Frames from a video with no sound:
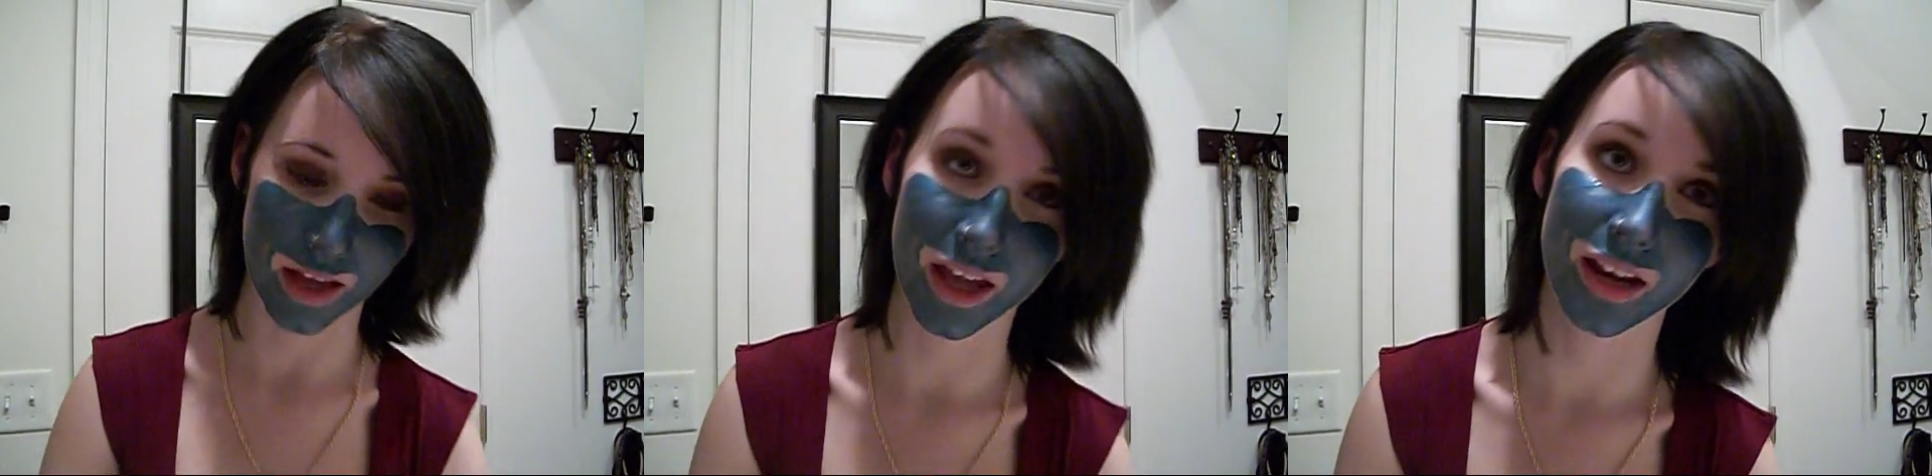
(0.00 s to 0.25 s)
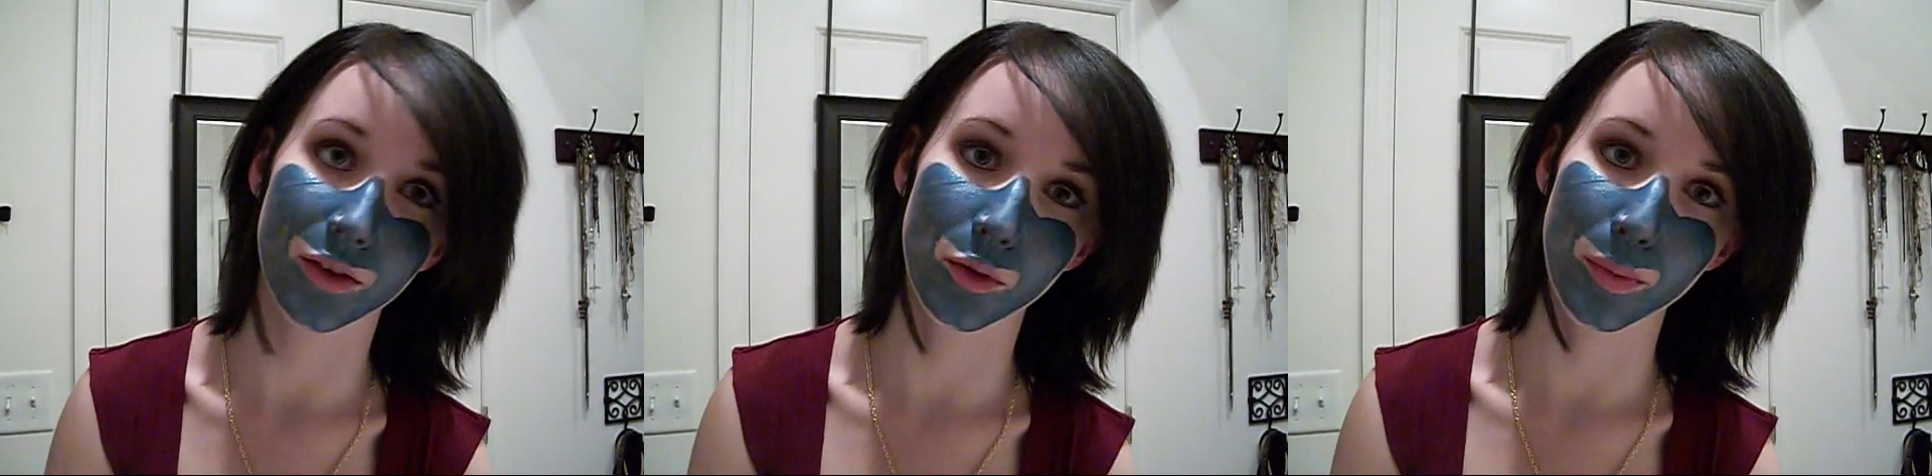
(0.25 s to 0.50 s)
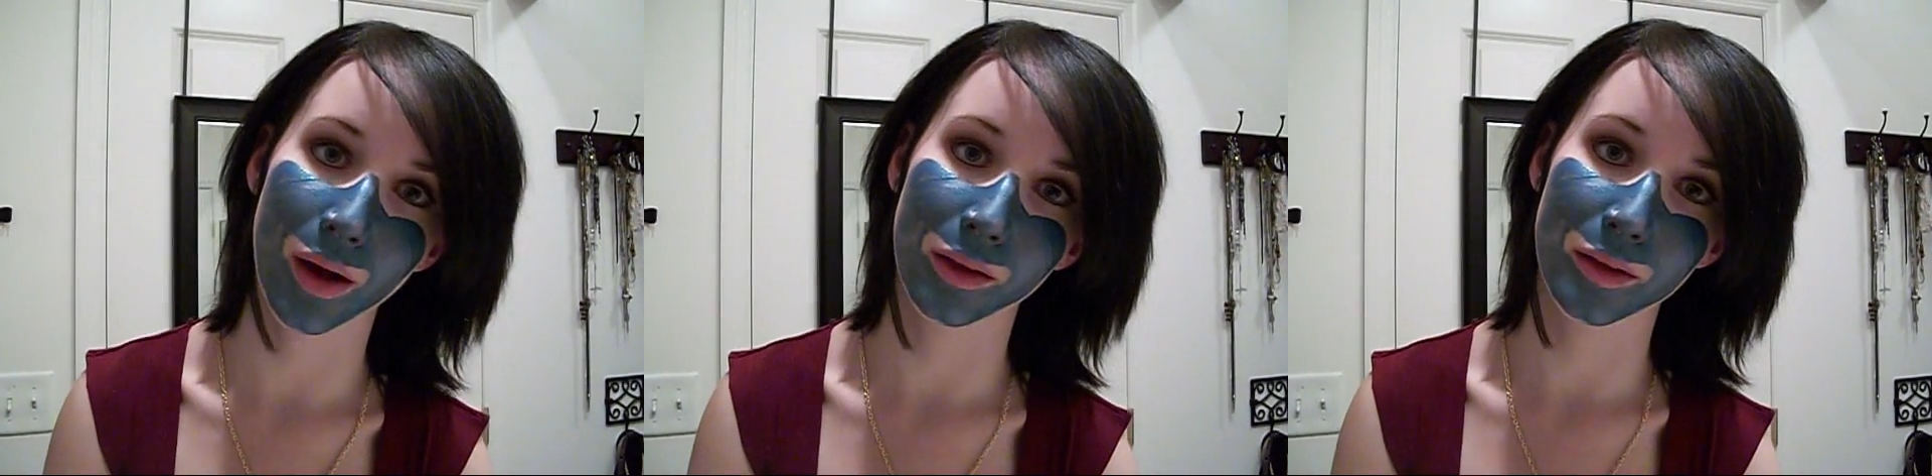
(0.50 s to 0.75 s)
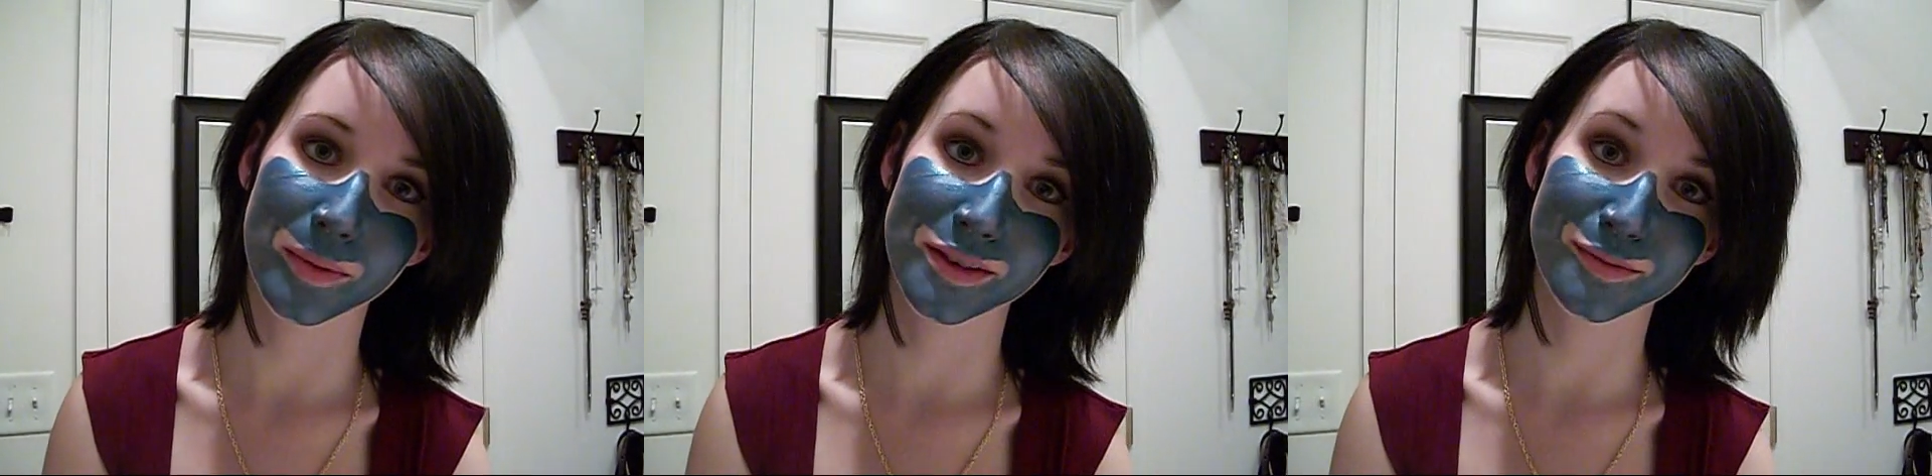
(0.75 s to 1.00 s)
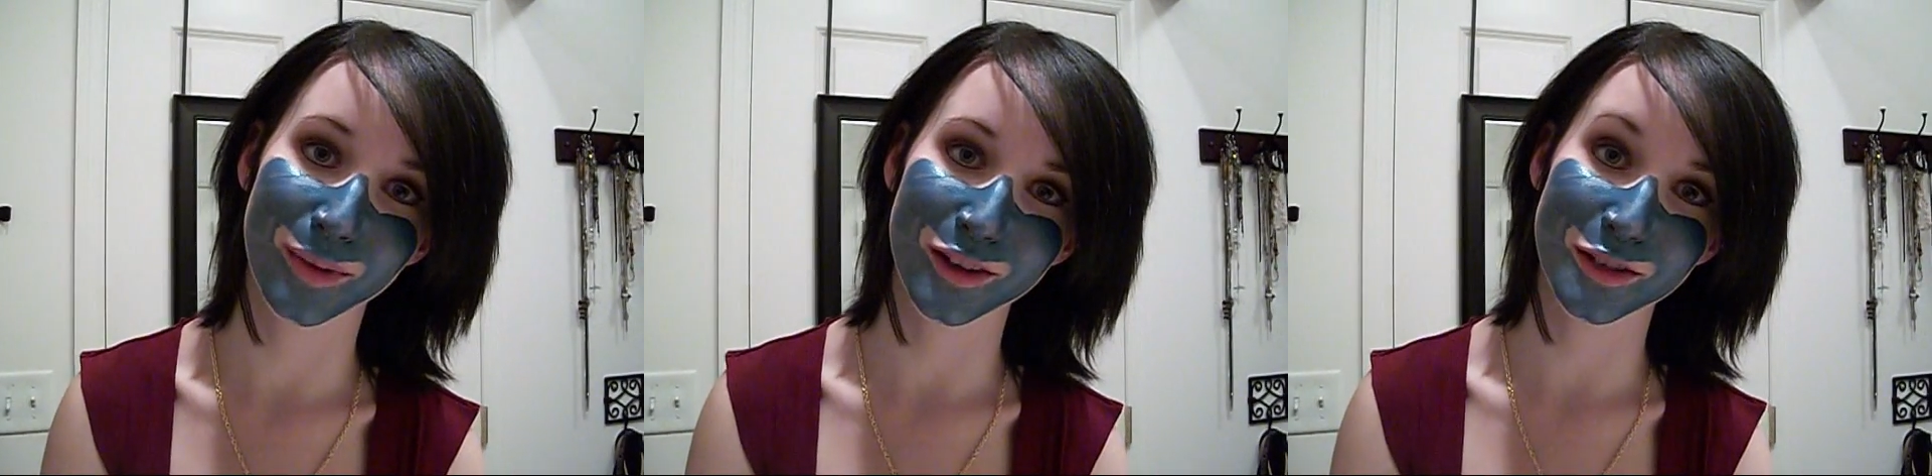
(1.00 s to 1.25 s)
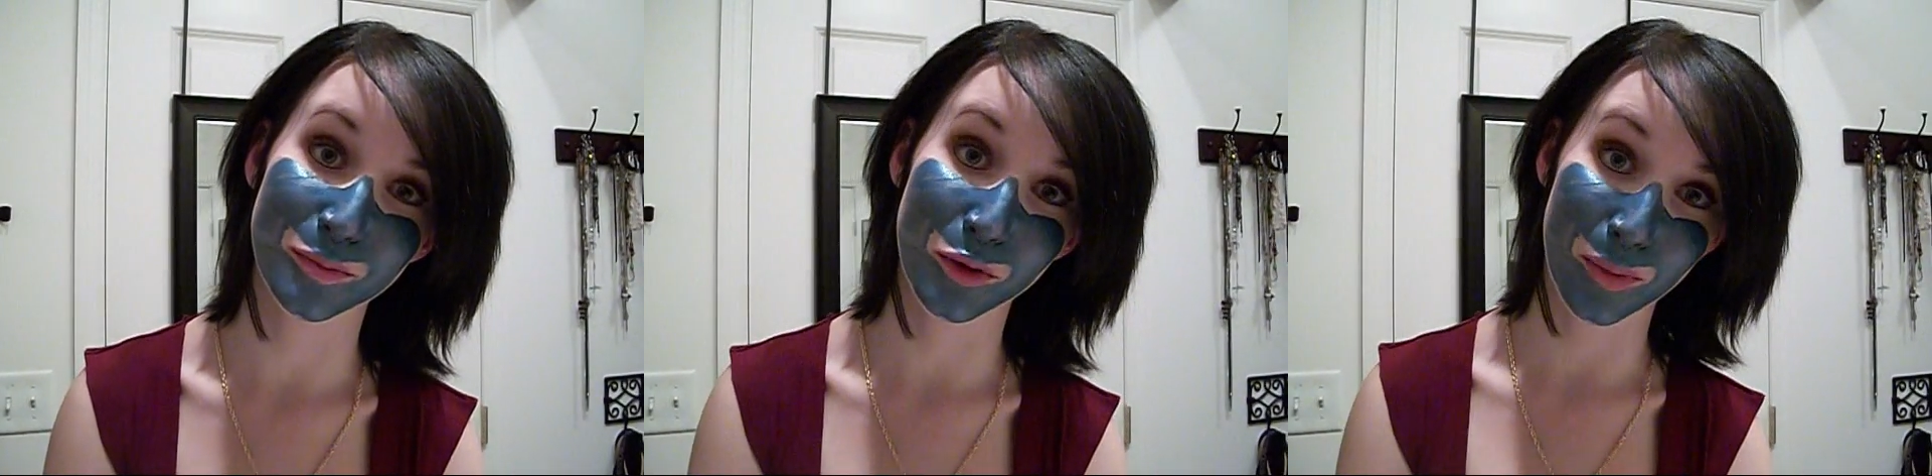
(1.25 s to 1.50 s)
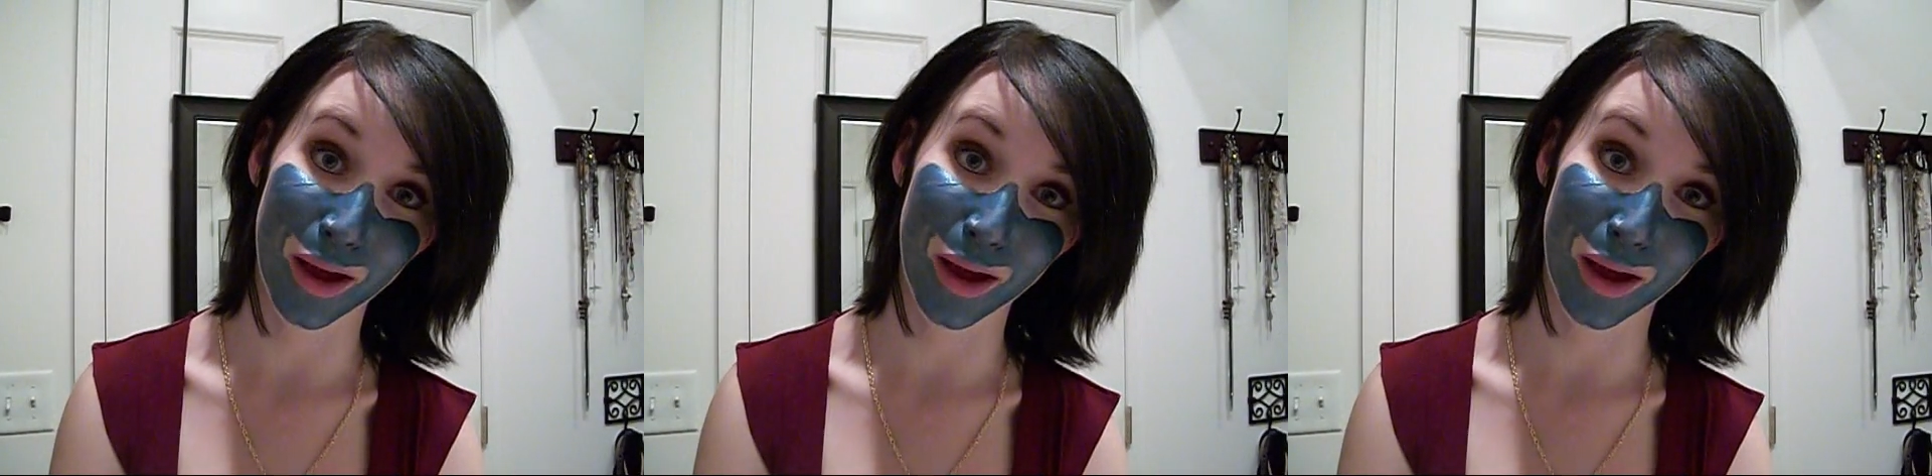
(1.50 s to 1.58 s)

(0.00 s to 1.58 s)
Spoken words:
And it would probably be smart to pull